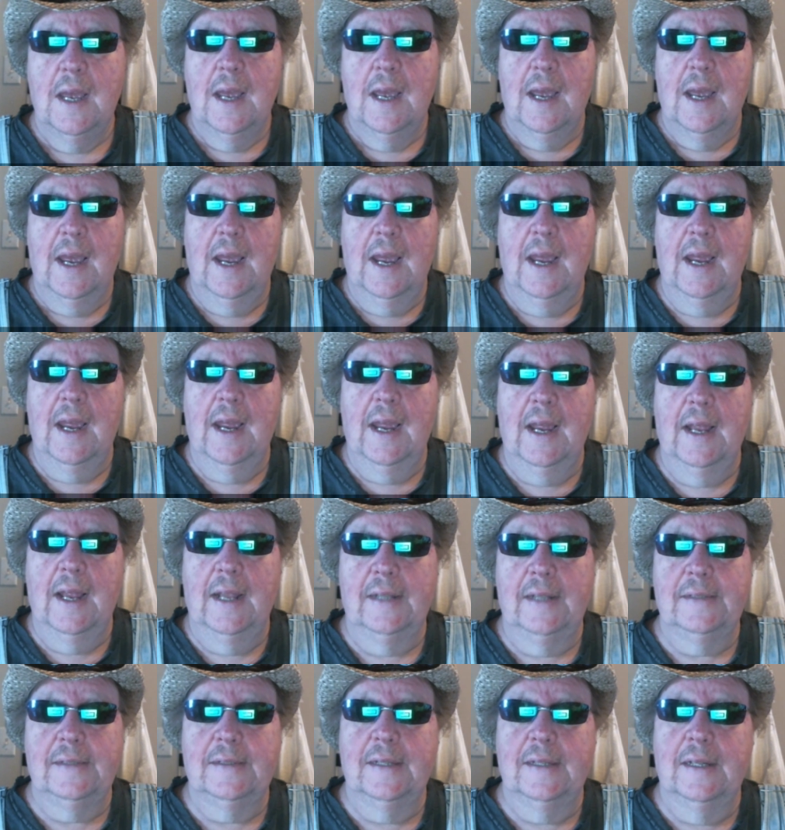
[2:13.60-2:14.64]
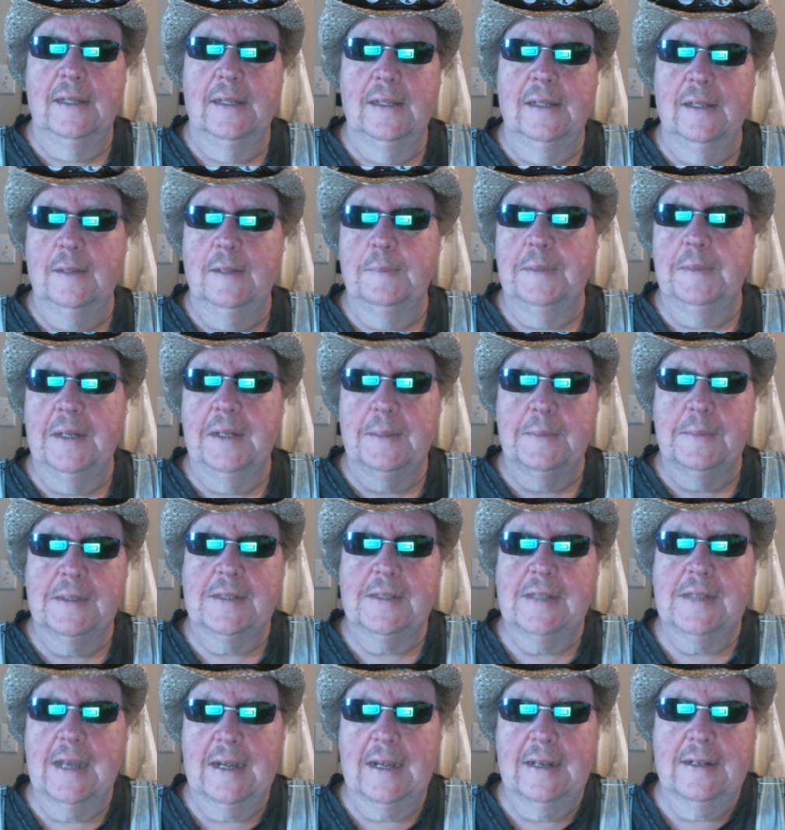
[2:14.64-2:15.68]
and a little bit on my
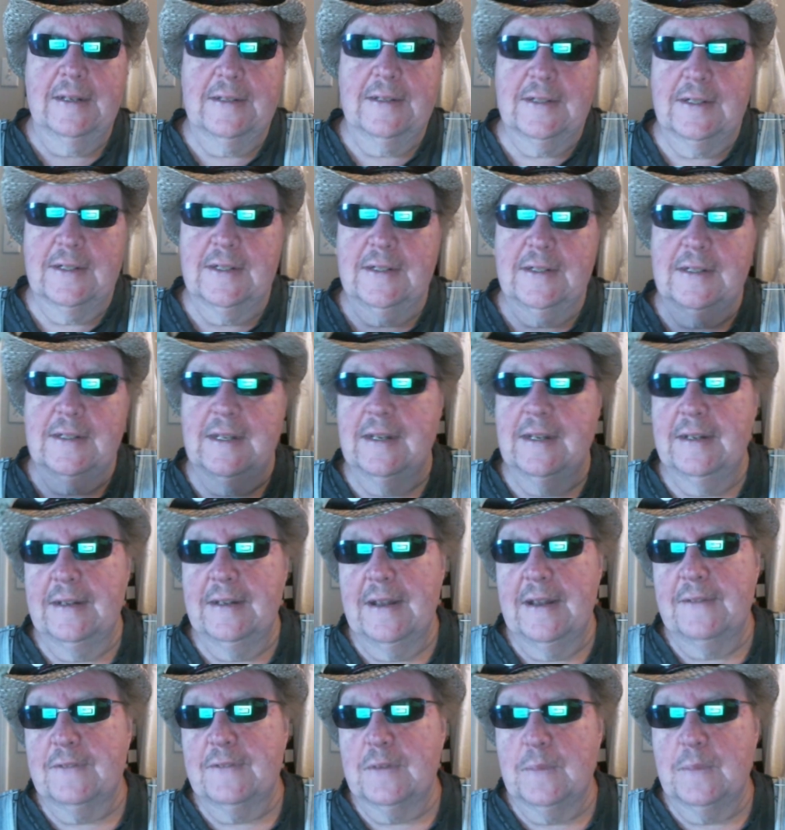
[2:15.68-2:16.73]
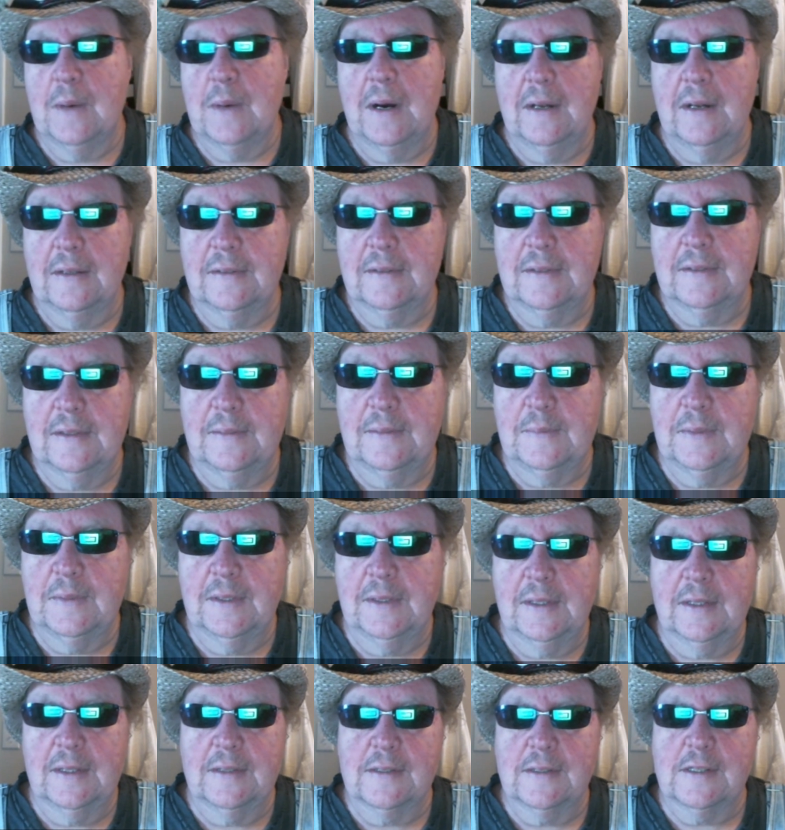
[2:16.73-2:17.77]
second, third, and then after a while, it didn't
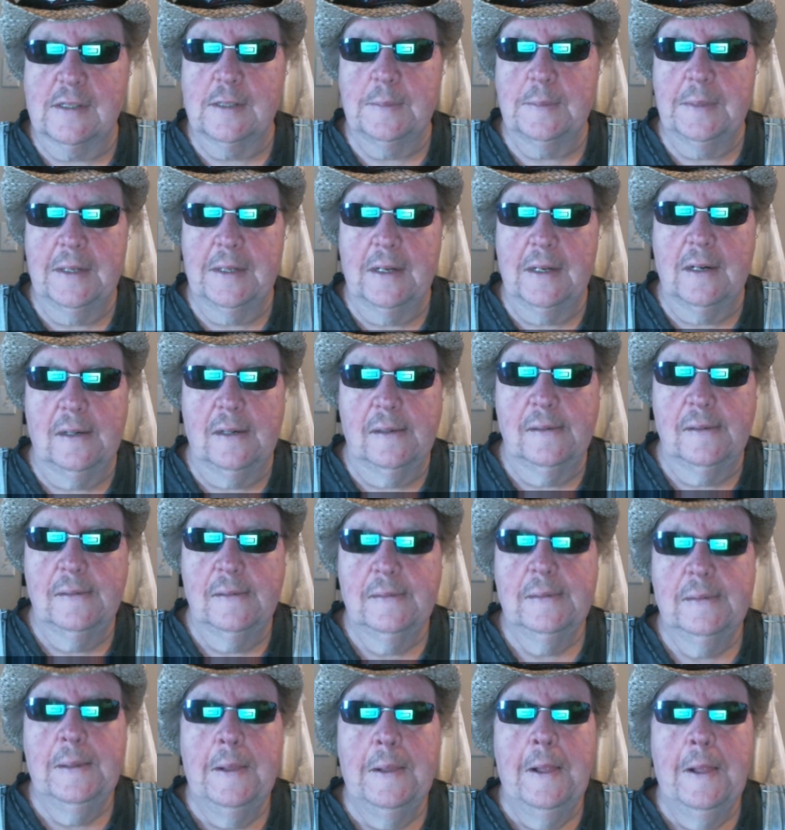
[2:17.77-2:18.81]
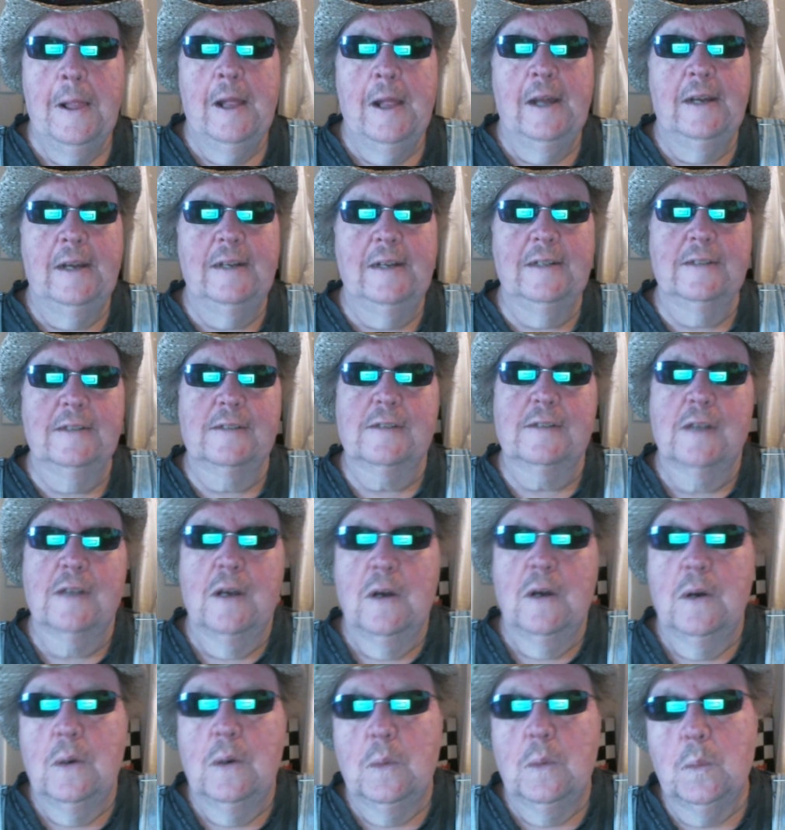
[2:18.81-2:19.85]
really concern me at all, is
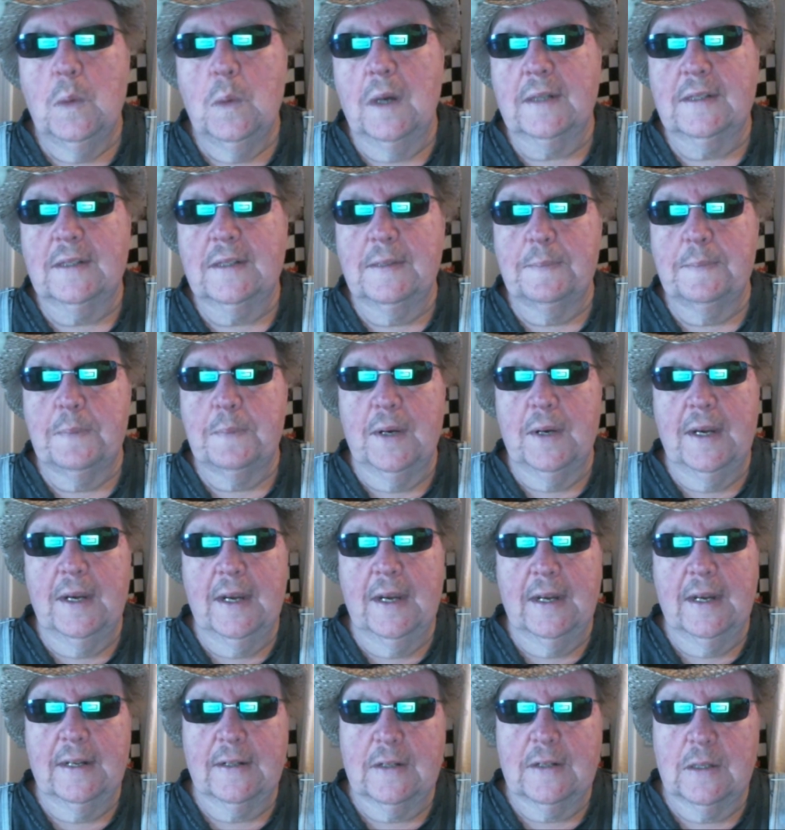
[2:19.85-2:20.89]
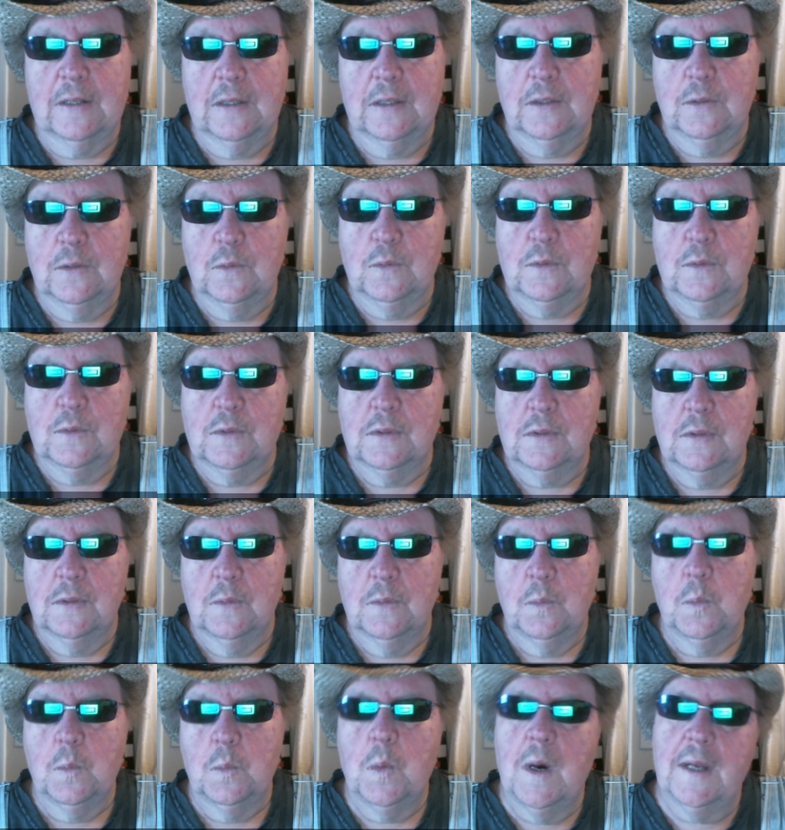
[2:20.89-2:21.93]
what to bring on a cruise.
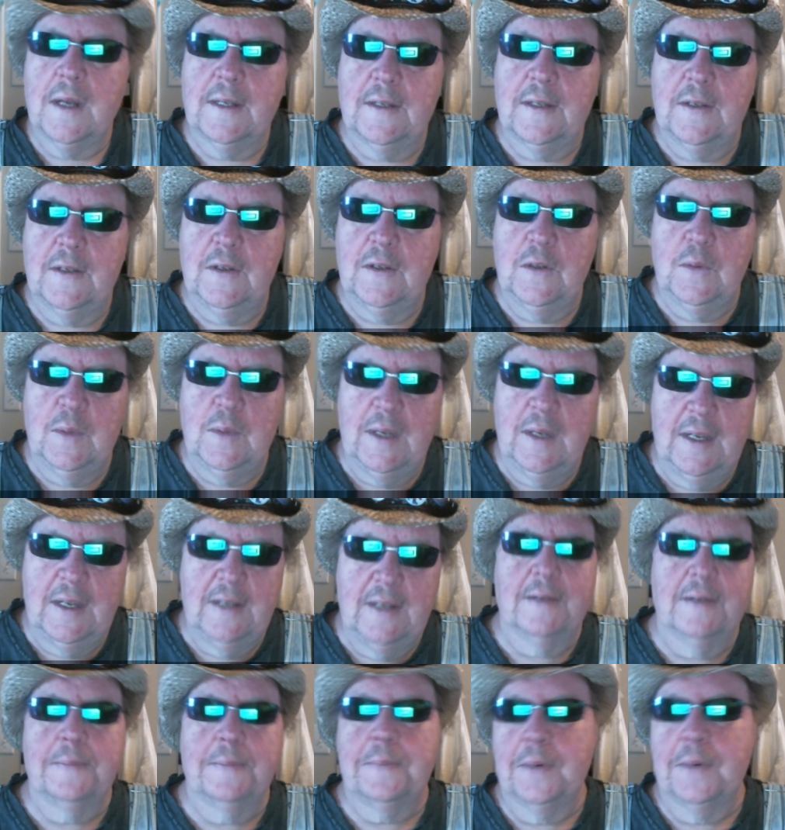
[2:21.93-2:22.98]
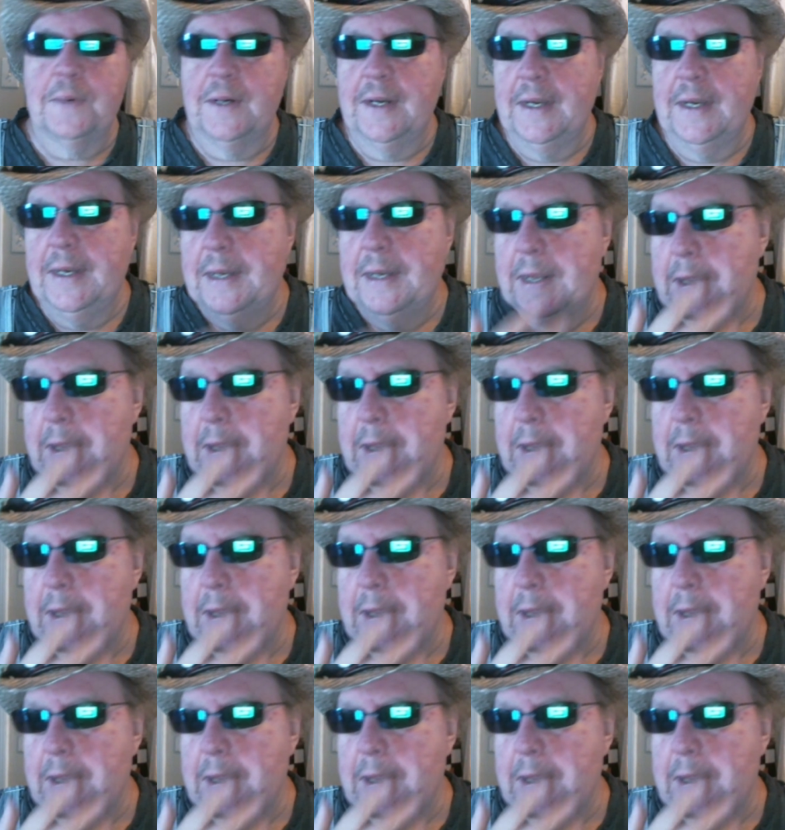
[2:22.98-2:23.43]
What do you need to bring